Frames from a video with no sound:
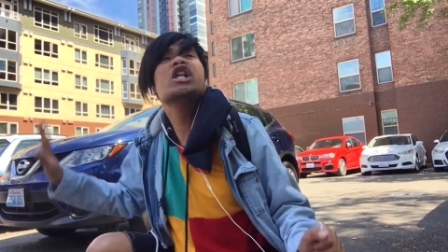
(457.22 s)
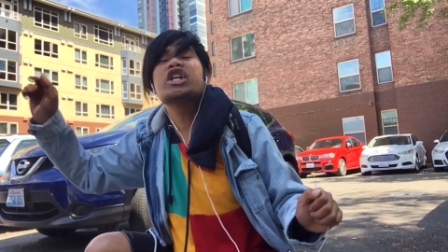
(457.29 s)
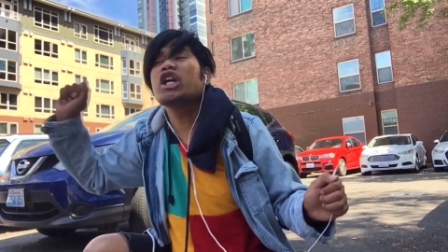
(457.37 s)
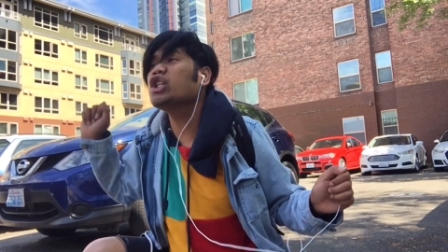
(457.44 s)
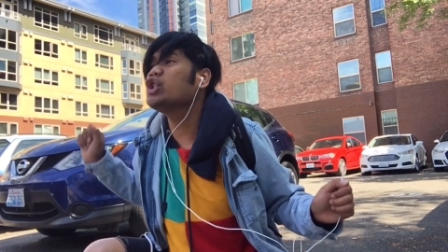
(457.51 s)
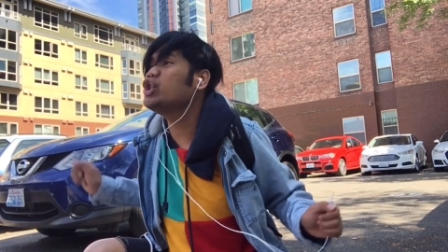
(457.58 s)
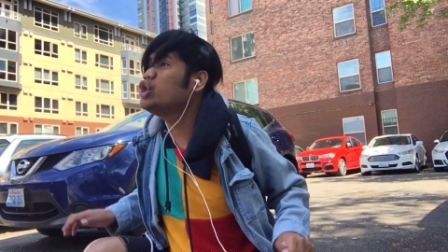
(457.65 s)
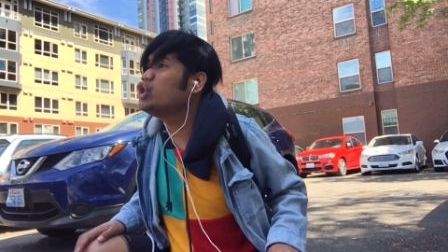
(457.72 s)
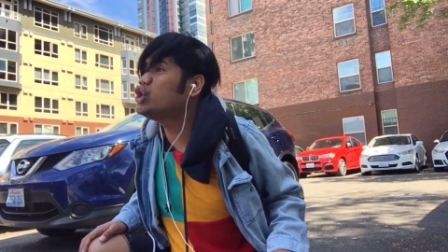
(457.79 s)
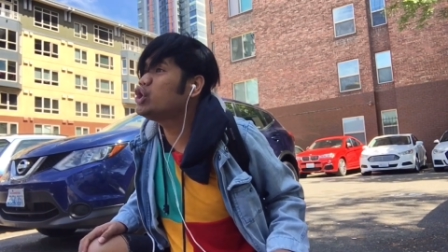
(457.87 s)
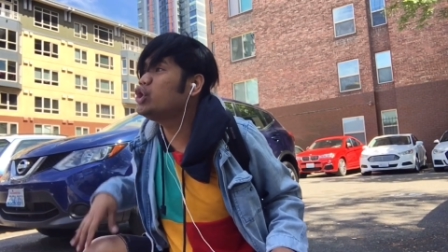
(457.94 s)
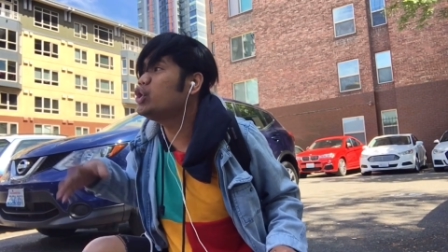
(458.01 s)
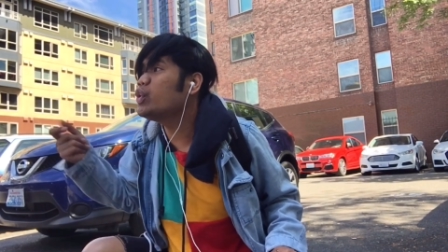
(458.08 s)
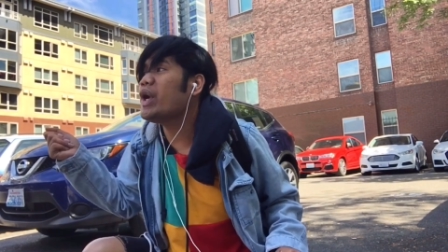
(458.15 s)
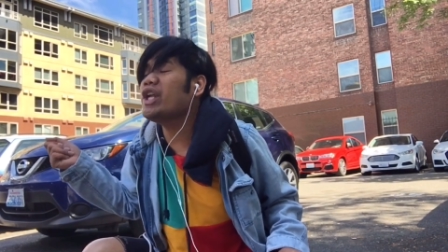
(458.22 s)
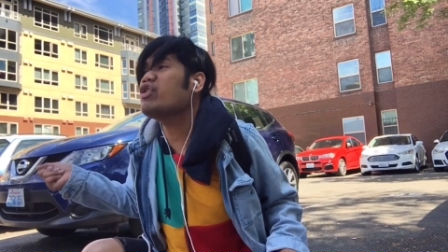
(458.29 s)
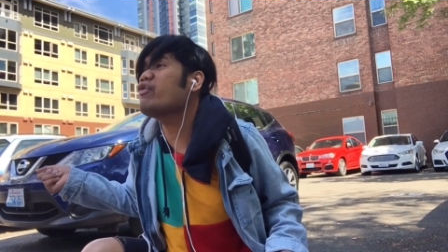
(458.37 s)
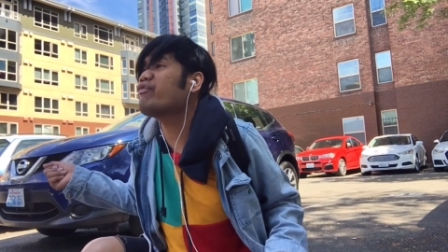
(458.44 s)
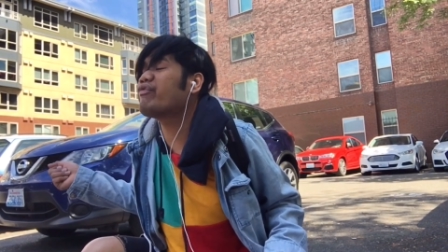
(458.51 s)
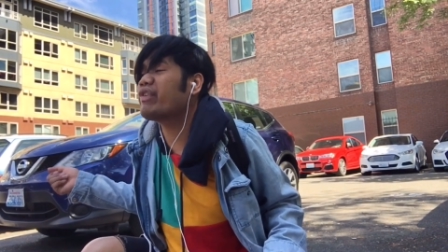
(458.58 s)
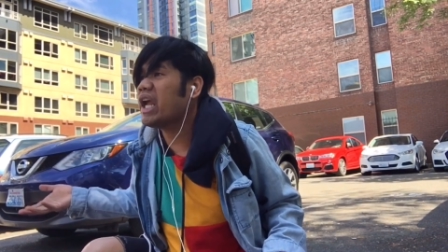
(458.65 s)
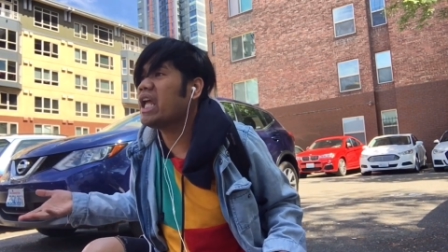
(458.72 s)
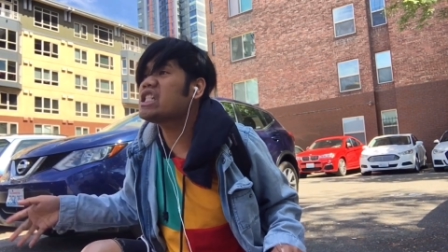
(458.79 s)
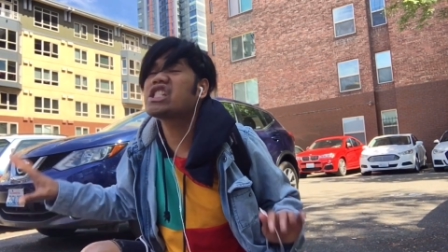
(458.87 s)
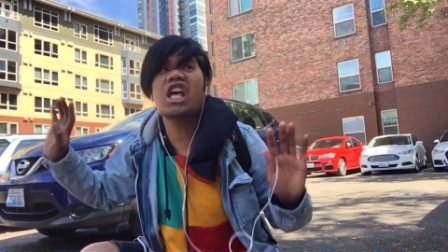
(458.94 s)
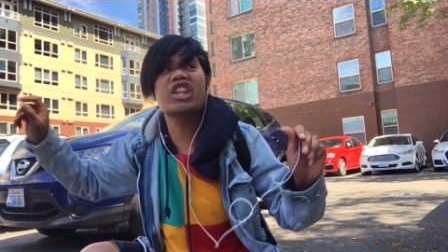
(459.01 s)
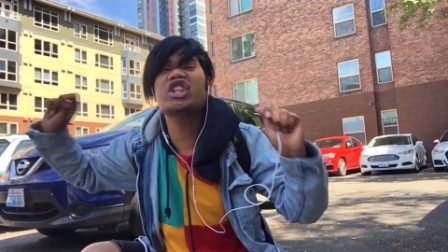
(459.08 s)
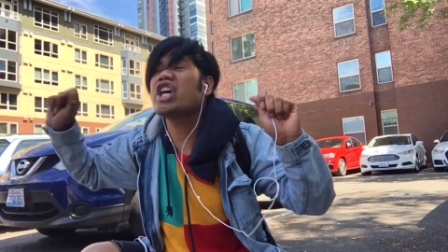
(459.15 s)
So you and your
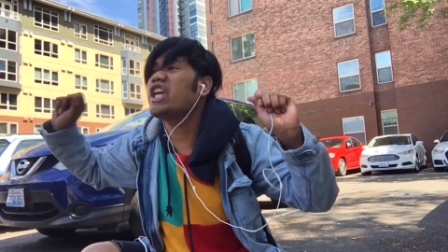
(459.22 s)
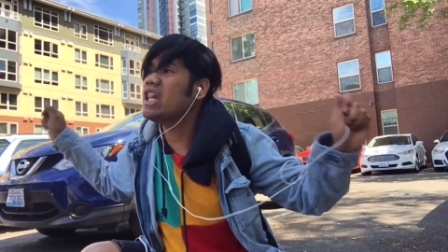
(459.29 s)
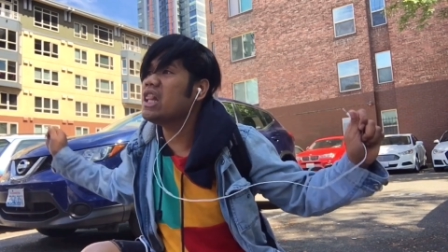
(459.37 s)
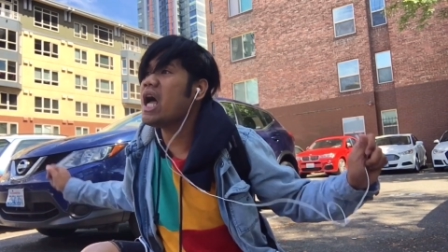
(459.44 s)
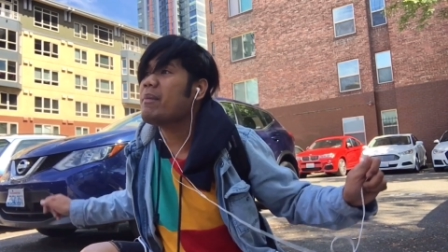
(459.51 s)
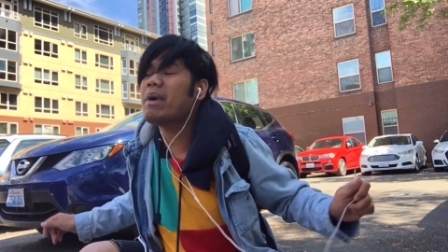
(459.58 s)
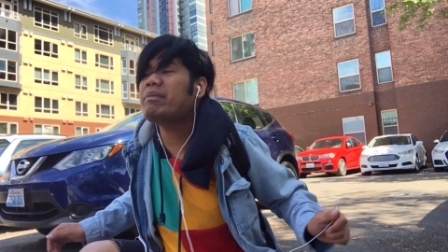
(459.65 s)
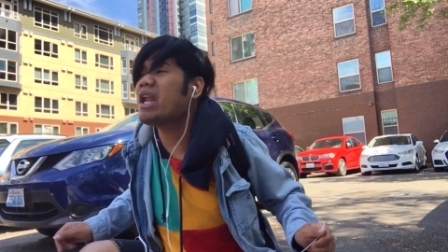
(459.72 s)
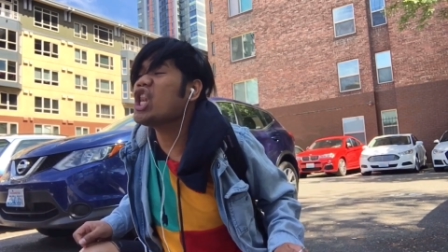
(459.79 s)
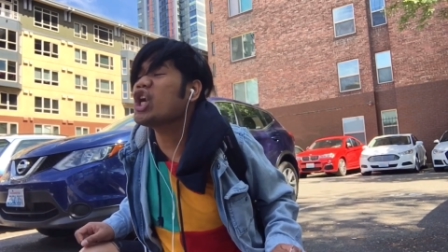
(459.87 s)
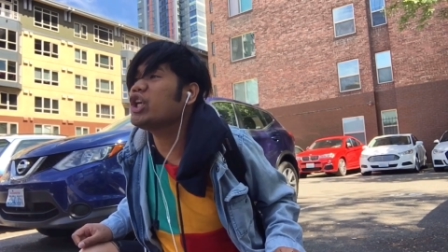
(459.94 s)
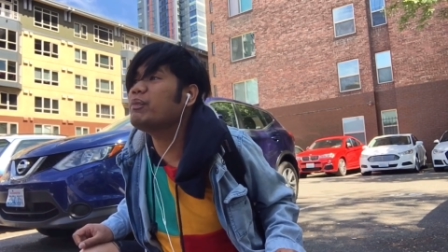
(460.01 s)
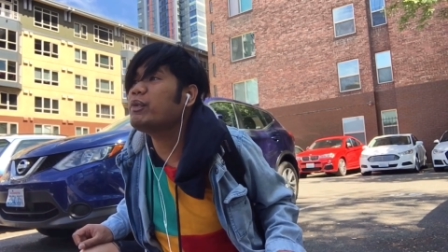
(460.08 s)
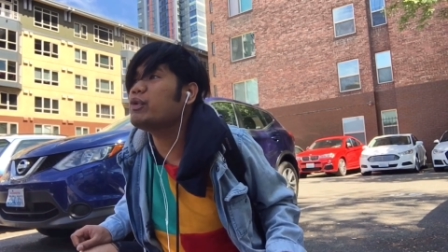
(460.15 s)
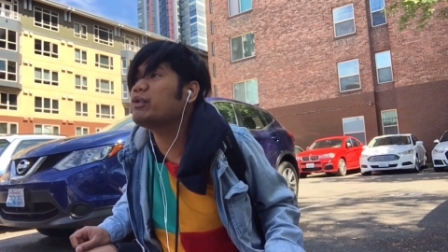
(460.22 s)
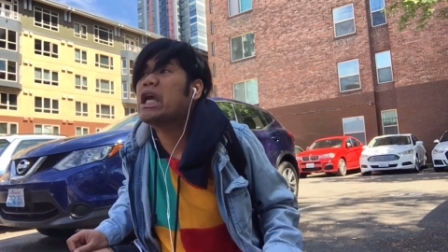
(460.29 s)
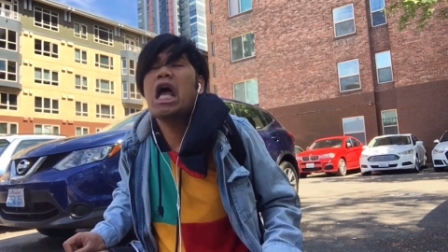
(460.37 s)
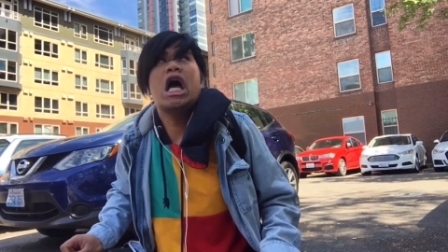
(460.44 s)
friends, shut the I'm not looking for